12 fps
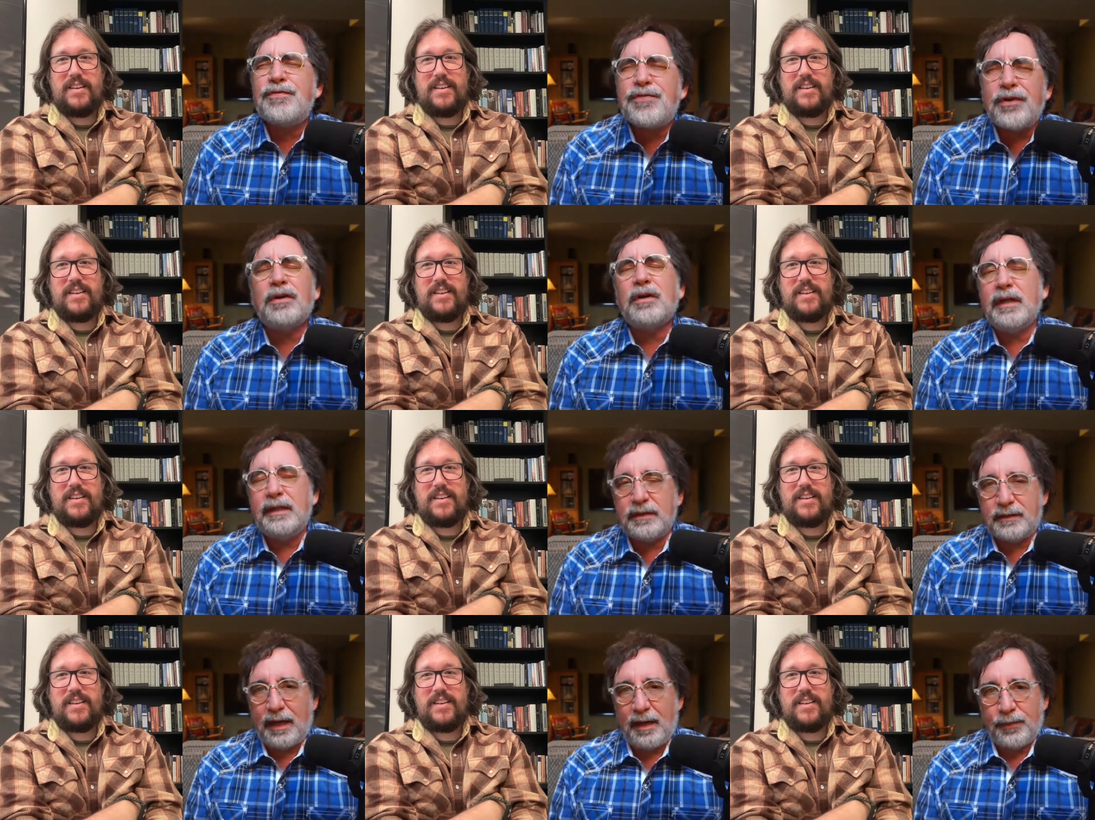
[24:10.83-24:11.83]
Speaker 1: thoroughly
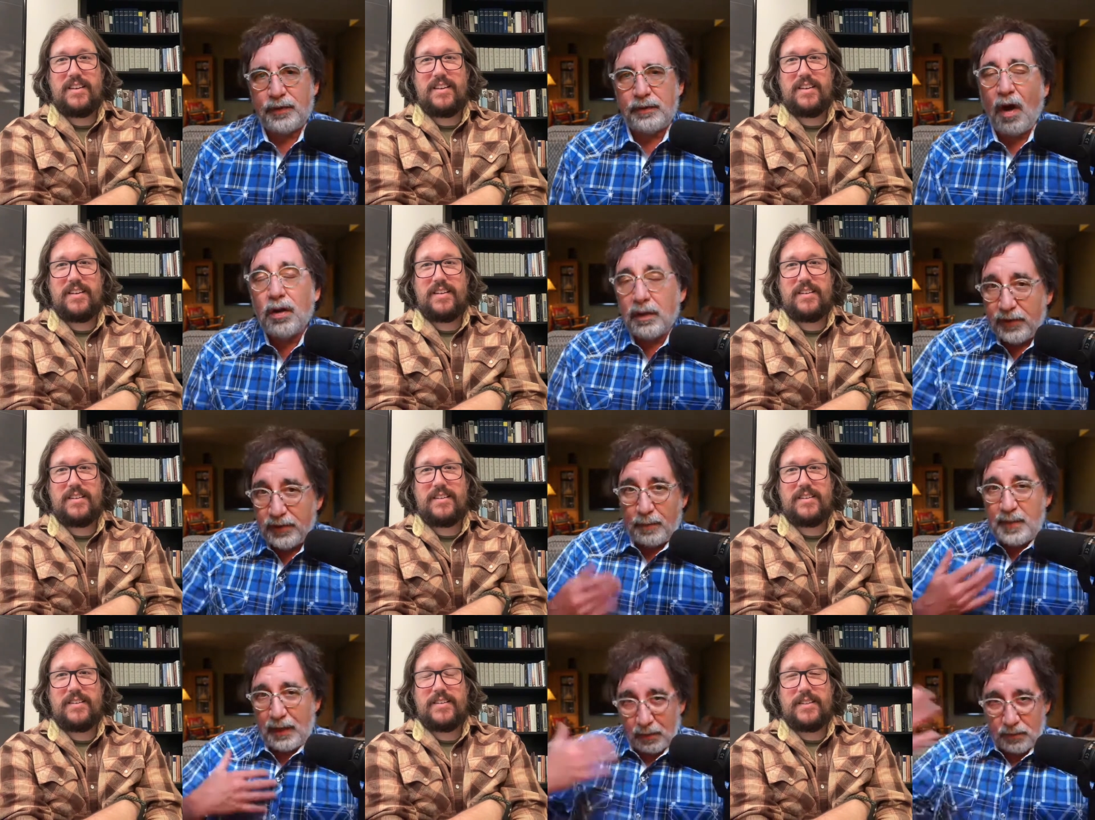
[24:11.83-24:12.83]
discipled. All of us, I
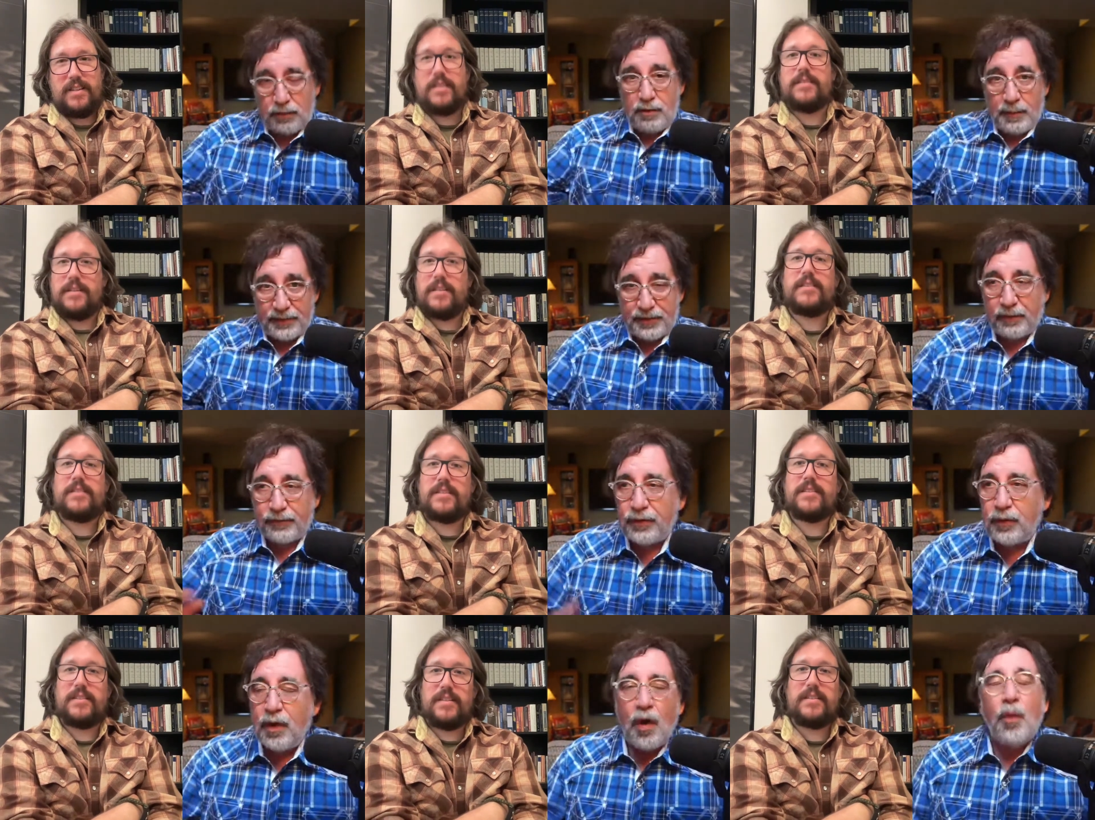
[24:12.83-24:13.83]
mean, I'll include myself
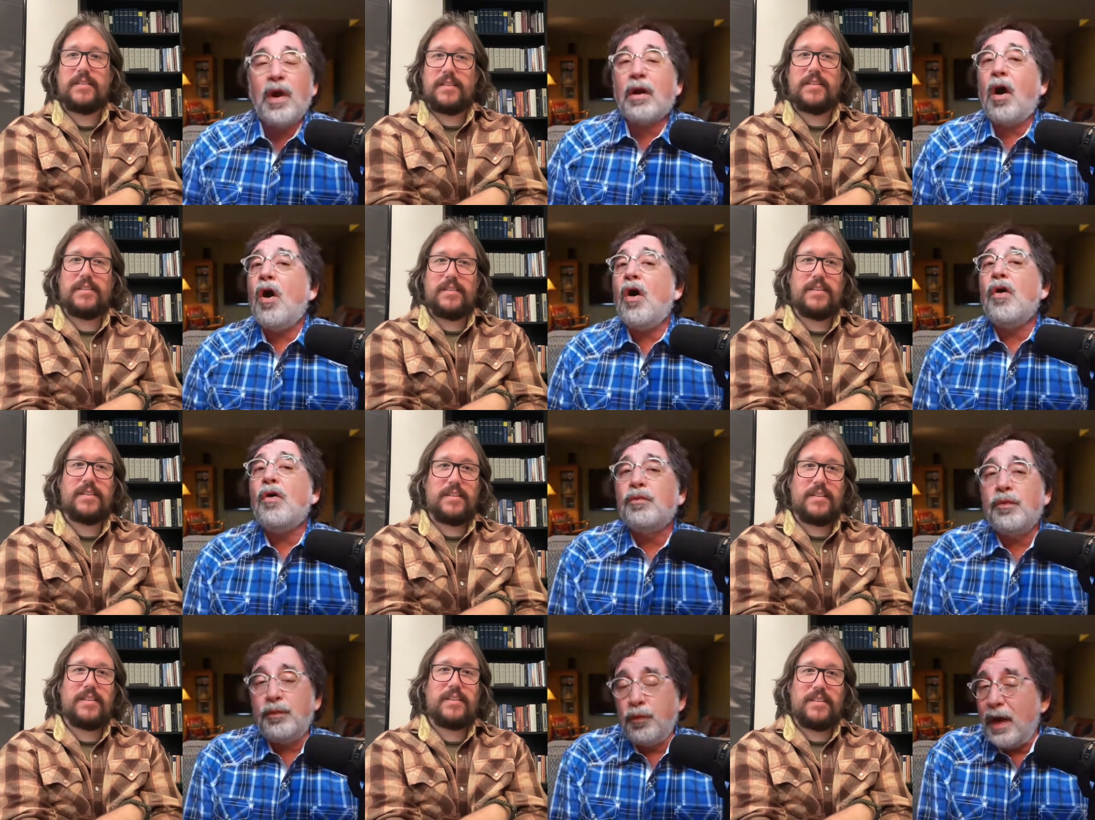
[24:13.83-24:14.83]
too. We're
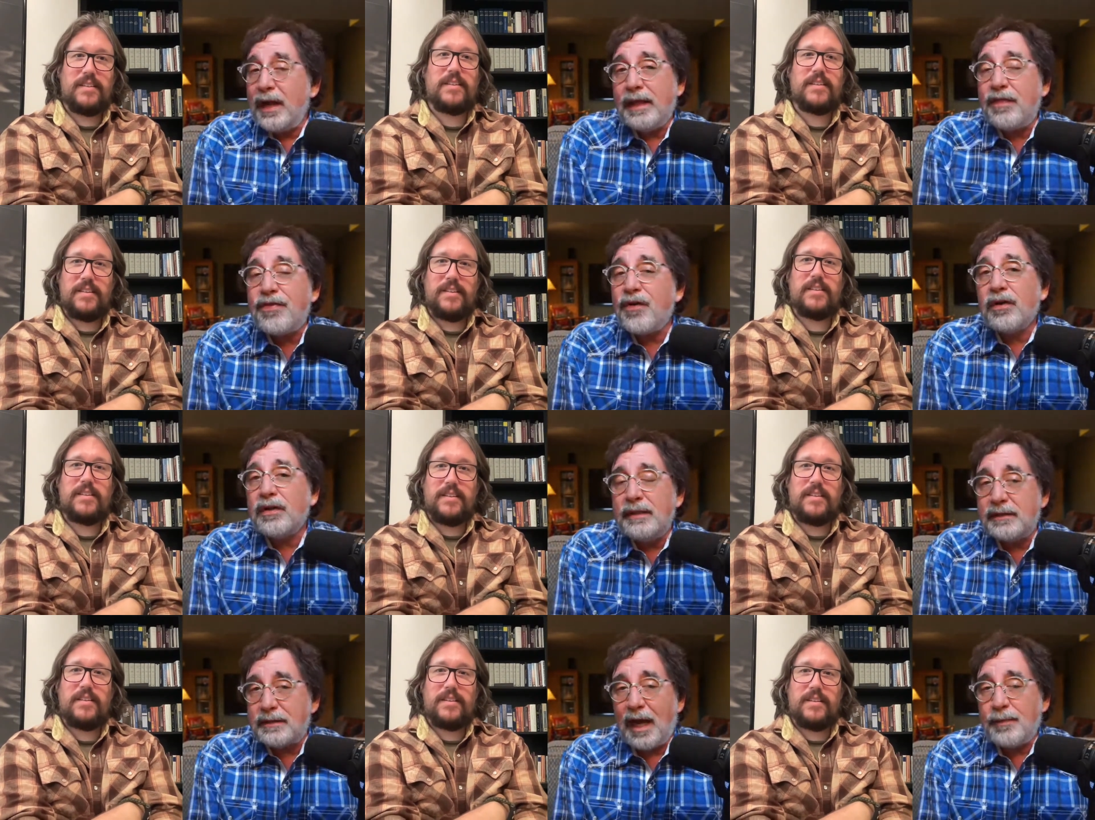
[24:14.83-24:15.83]
already thoroughly
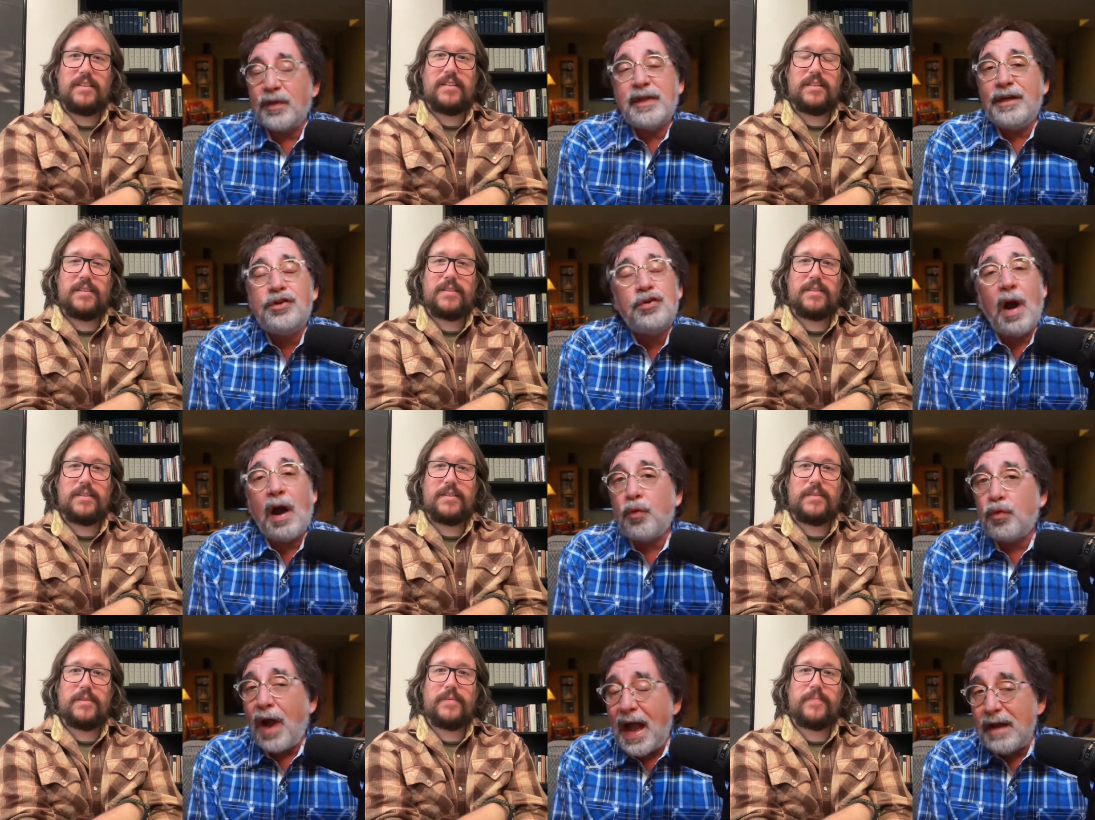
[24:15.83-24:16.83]
discipled into a
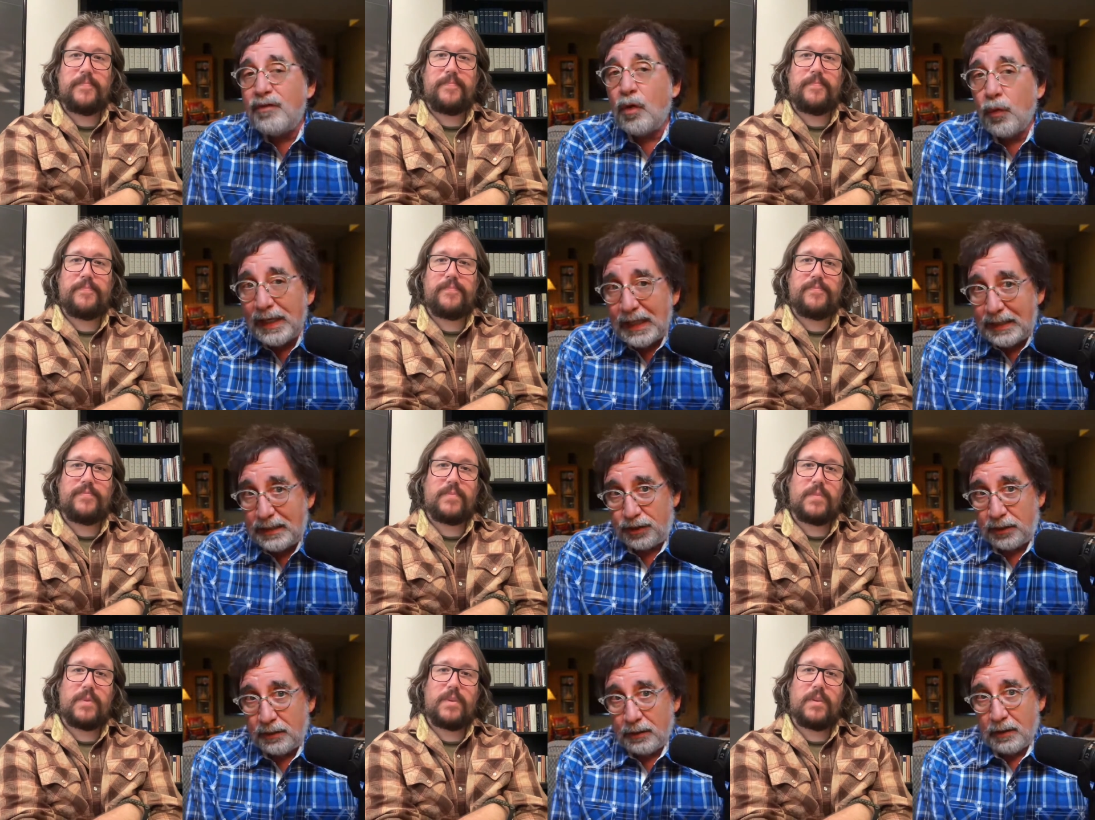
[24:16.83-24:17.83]
rival
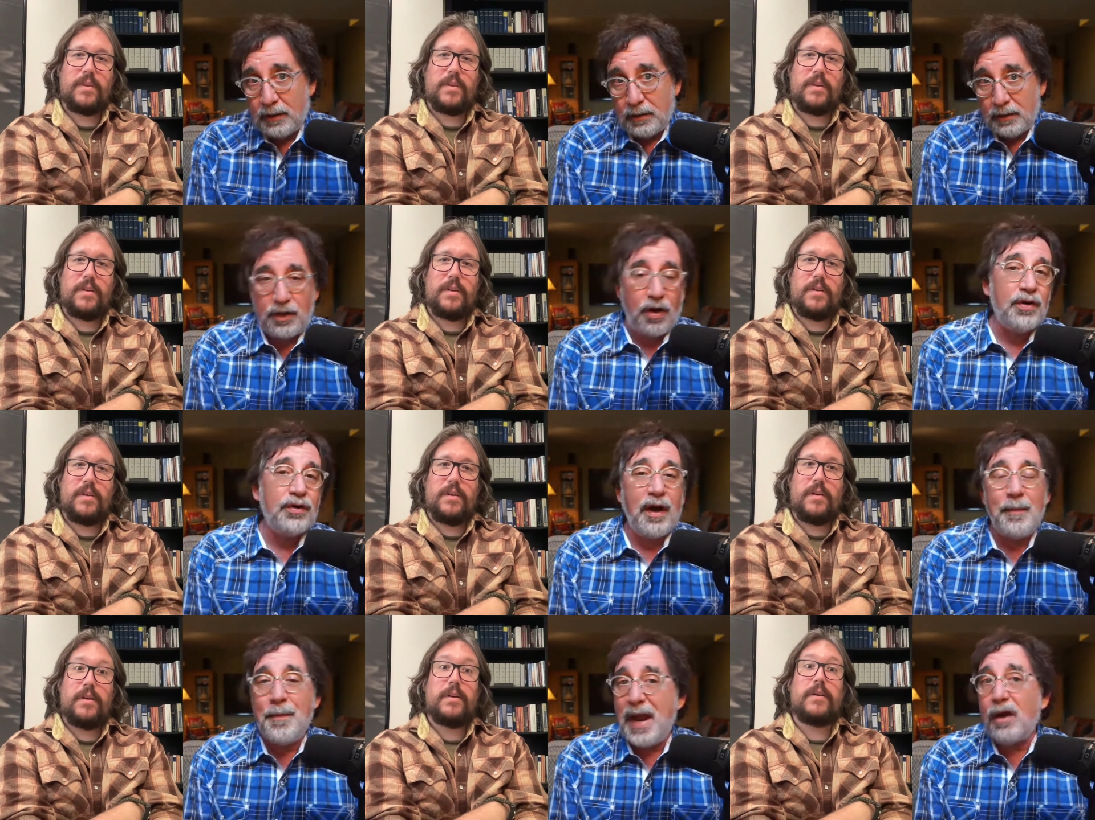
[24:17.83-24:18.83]
religion called
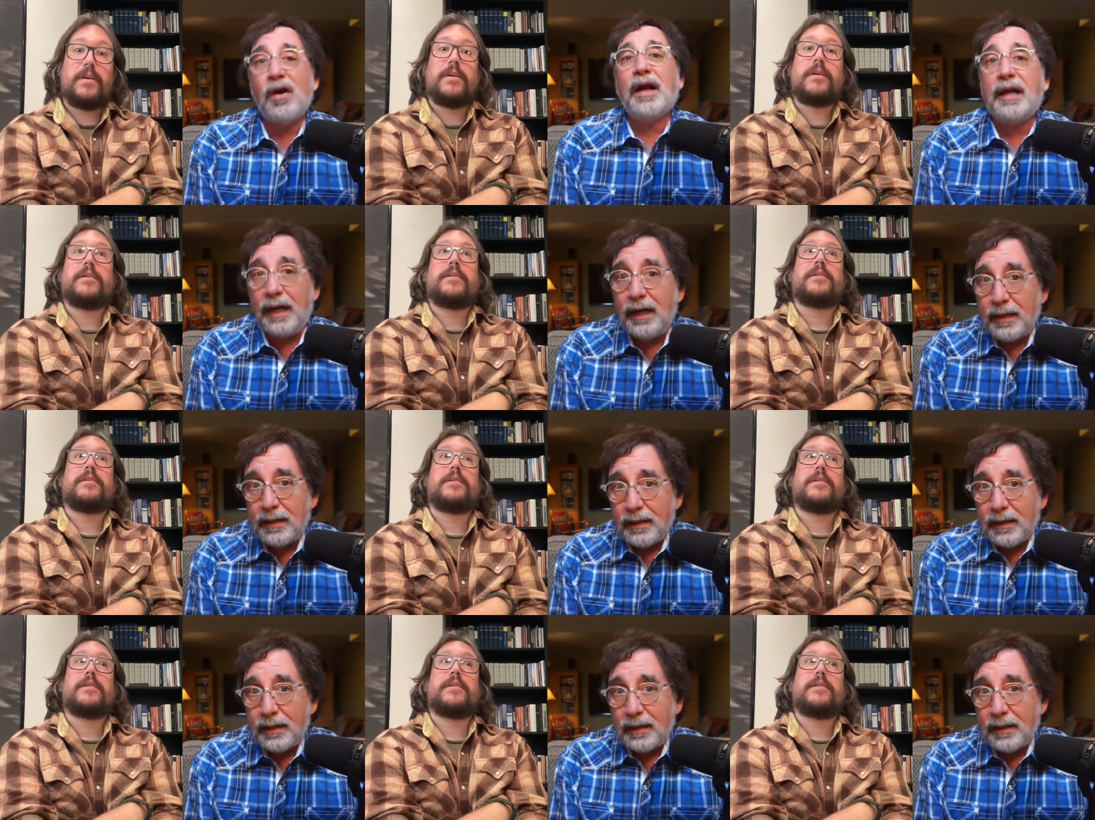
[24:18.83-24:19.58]
America